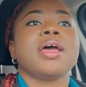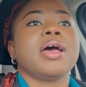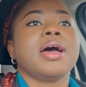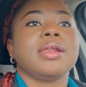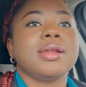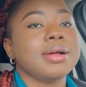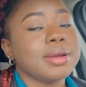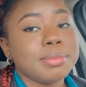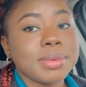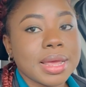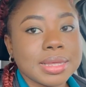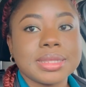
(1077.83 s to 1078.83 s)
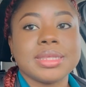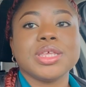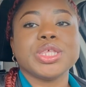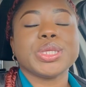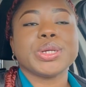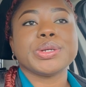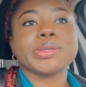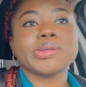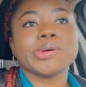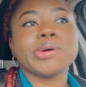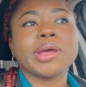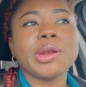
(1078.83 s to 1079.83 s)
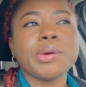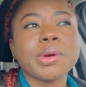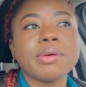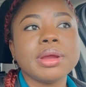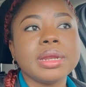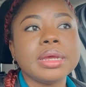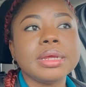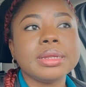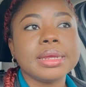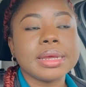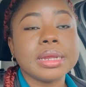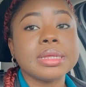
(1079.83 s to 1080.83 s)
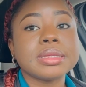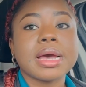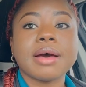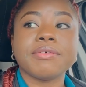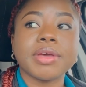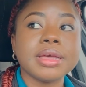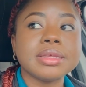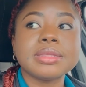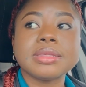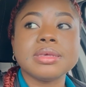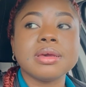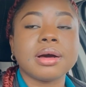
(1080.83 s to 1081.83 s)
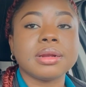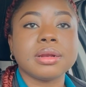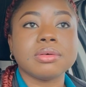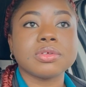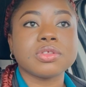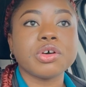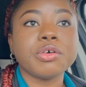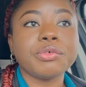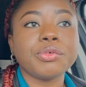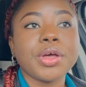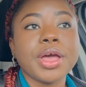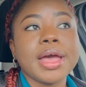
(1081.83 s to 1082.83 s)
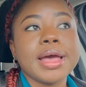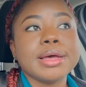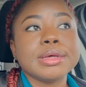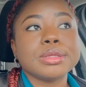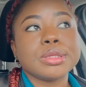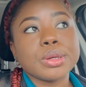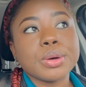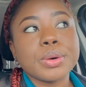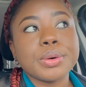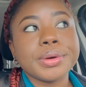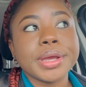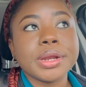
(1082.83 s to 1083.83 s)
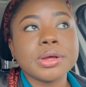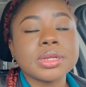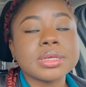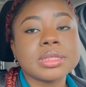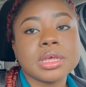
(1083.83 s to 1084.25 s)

and all them nice things there. So, you know, we're really digging it, have AC, all of those stuff. So, you know, just